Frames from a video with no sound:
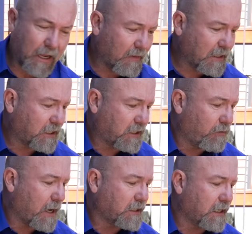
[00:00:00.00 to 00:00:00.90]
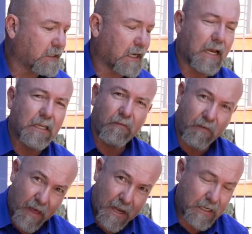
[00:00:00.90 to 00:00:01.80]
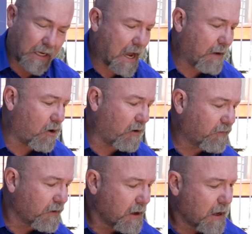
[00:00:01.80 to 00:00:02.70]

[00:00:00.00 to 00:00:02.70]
in this situation, it's easy for that to come off.